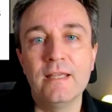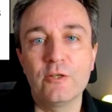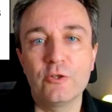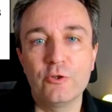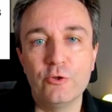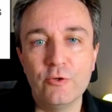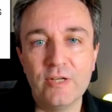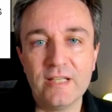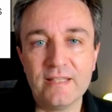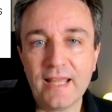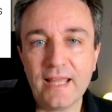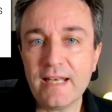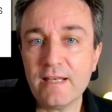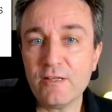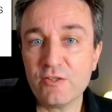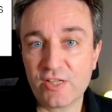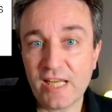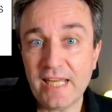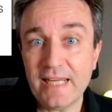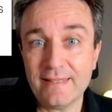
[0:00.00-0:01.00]
You can
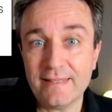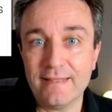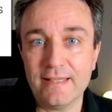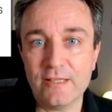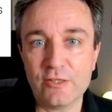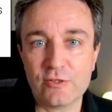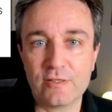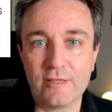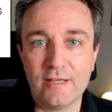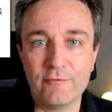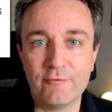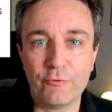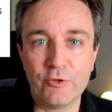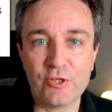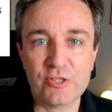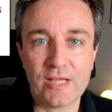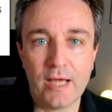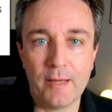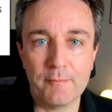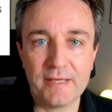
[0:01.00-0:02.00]
then take this and, for
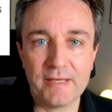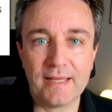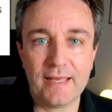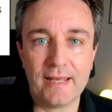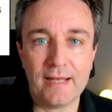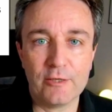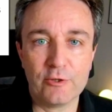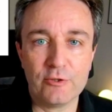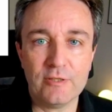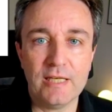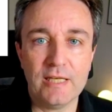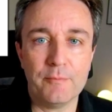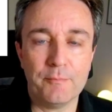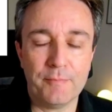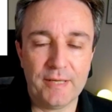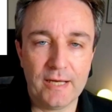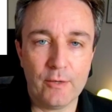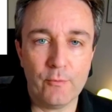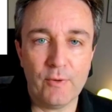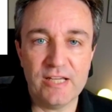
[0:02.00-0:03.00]
example, calculate
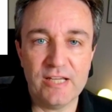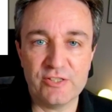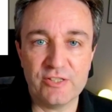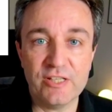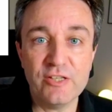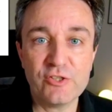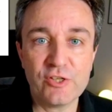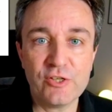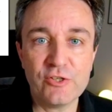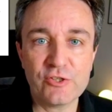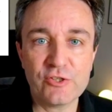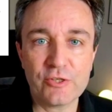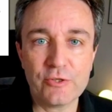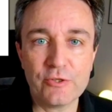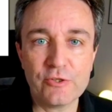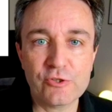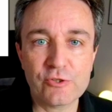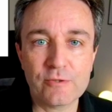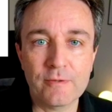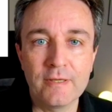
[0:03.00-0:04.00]
pairwise
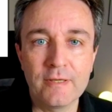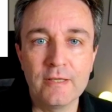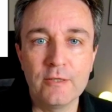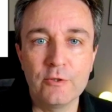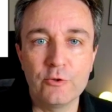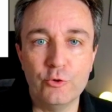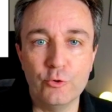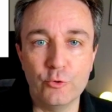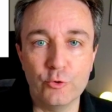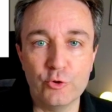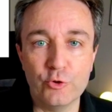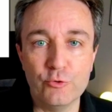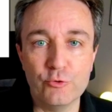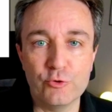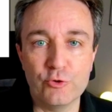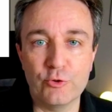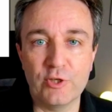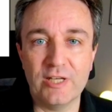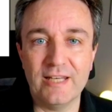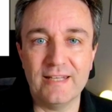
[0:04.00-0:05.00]
distances. You could
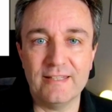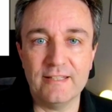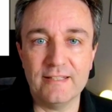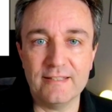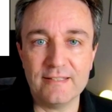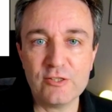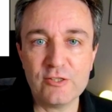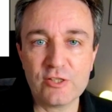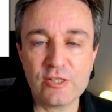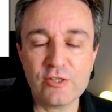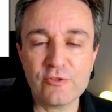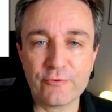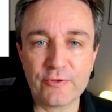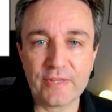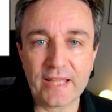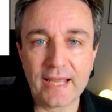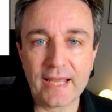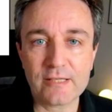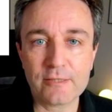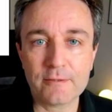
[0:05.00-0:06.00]
use Euclidean distance for
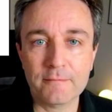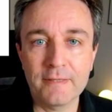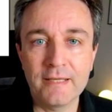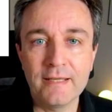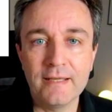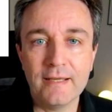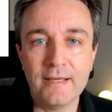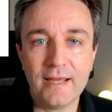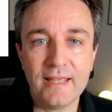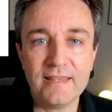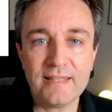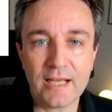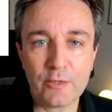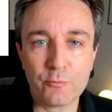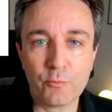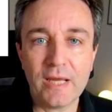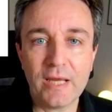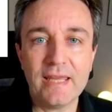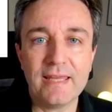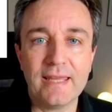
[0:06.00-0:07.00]
that, and that
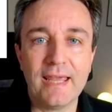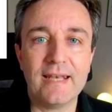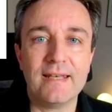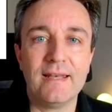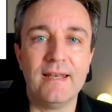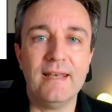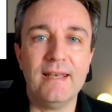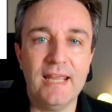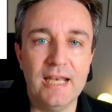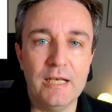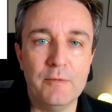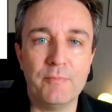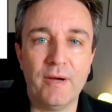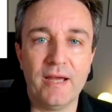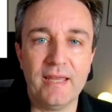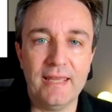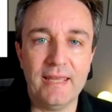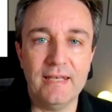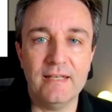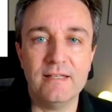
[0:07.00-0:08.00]
way get an
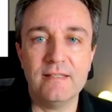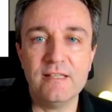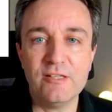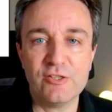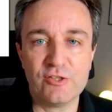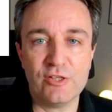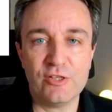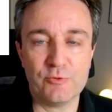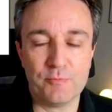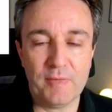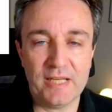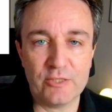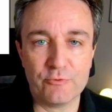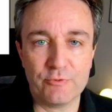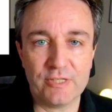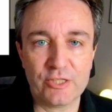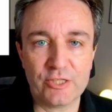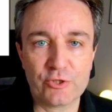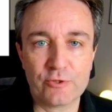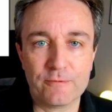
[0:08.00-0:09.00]
n-by-n distance
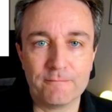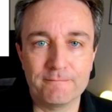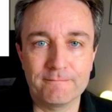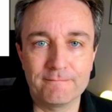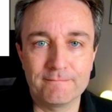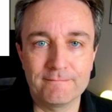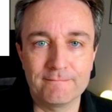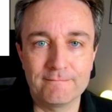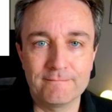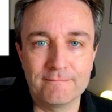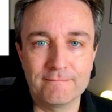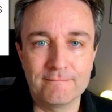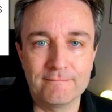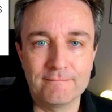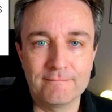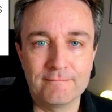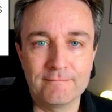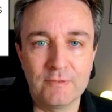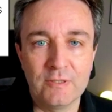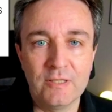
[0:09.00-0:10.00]
matrix.
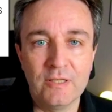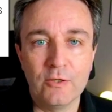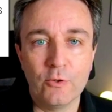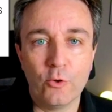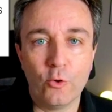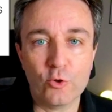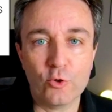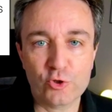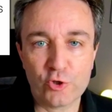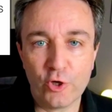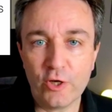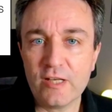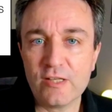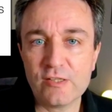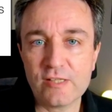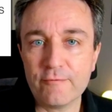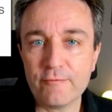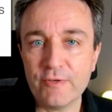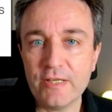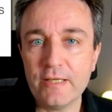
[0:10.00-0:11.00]

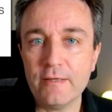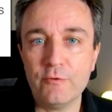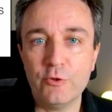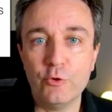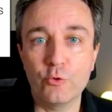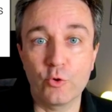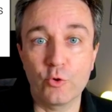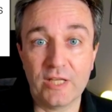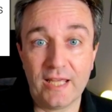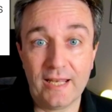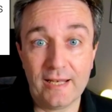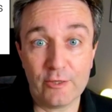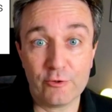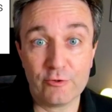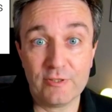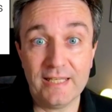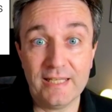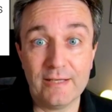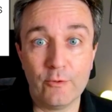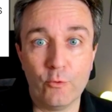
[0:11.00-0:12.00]
Alternatively, you could
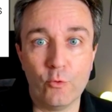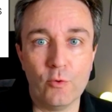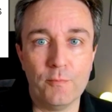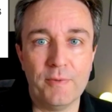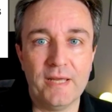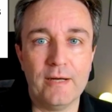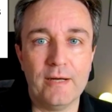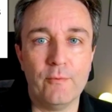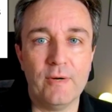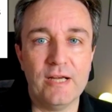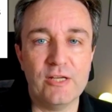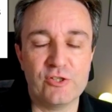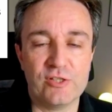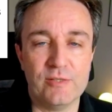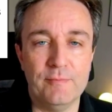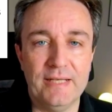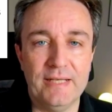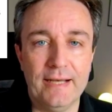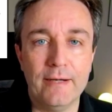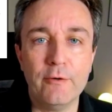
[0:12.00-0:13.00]
calculate all pairwise
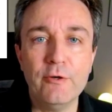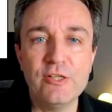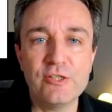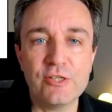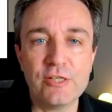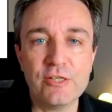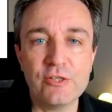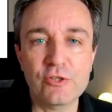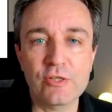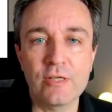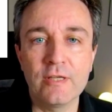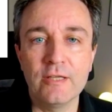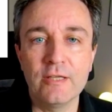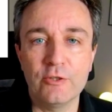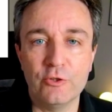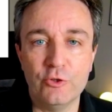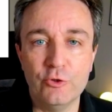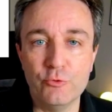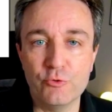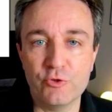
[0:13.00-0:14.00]
similarities
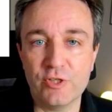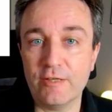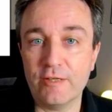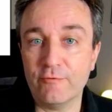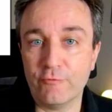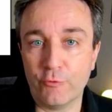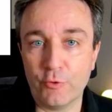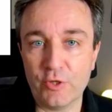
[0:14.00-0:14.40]
using, for